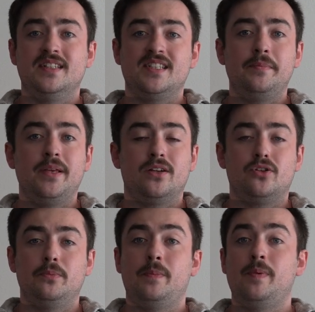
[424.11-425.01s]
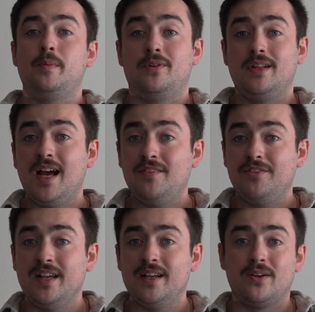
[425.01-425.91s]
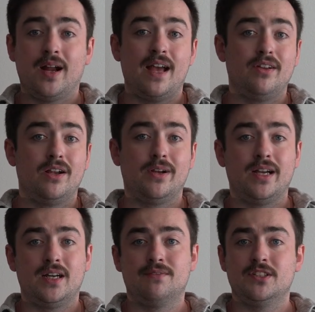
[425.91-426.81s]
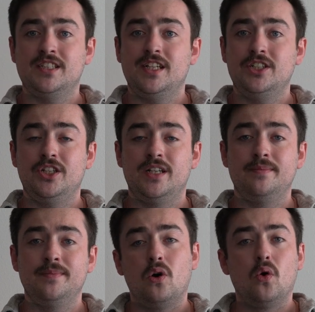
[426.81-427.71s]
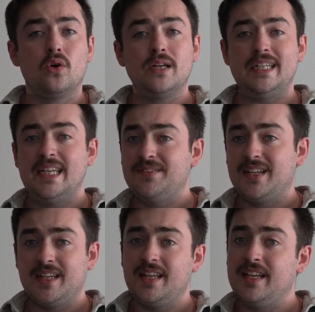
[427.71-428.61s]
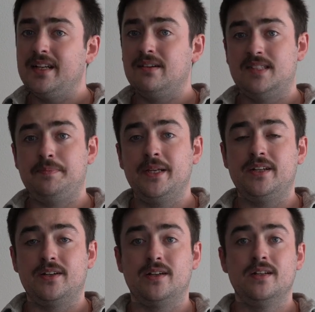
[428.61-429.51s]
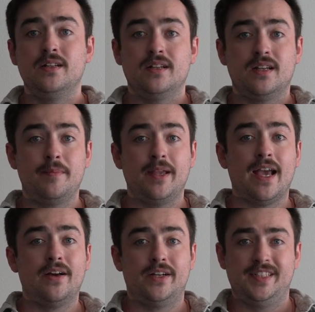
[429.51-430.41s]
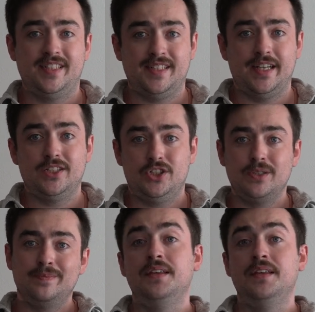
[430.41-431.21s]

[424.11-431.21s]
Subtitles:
This can be a group of people laughing or having a great conversation, or even a keynote speaker coming out onto stage.